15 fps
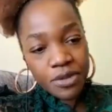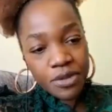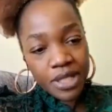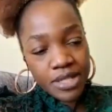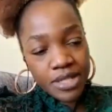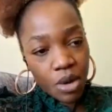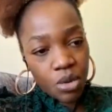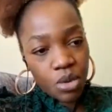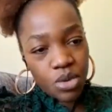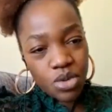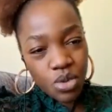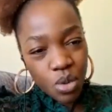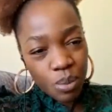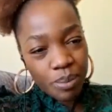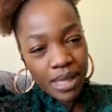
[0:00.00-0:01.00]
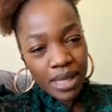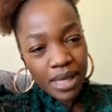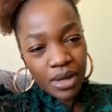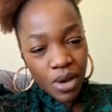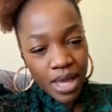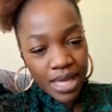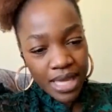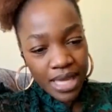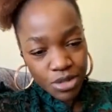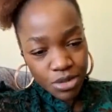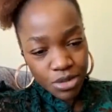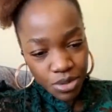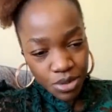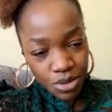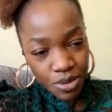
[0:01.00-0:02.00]
akafundisha kuhusu upendo wa
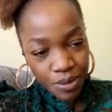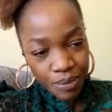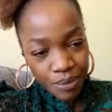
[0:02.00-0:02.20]
Yesu.